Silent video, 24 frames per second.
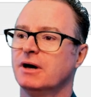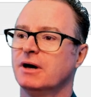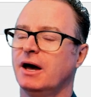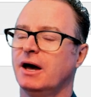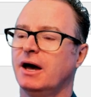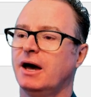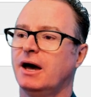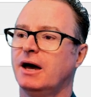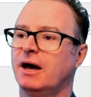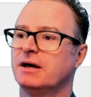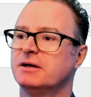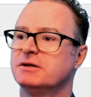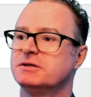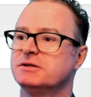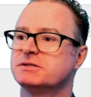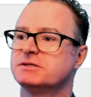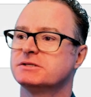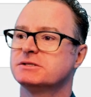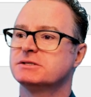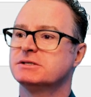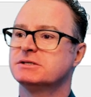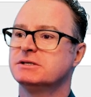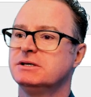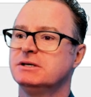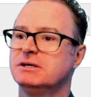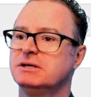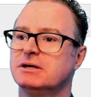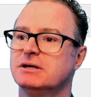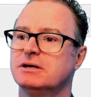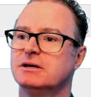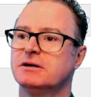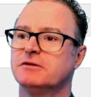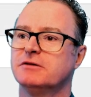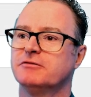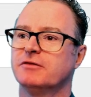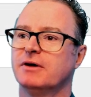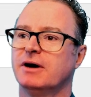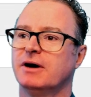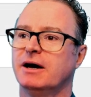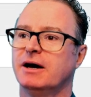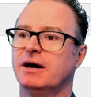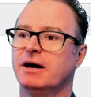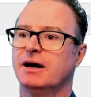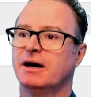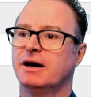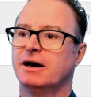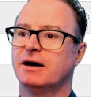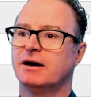and see if I
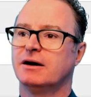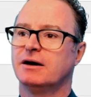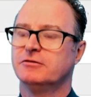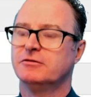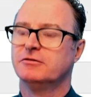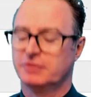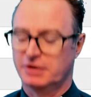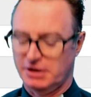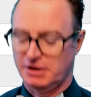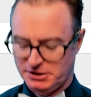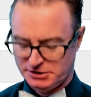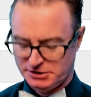have a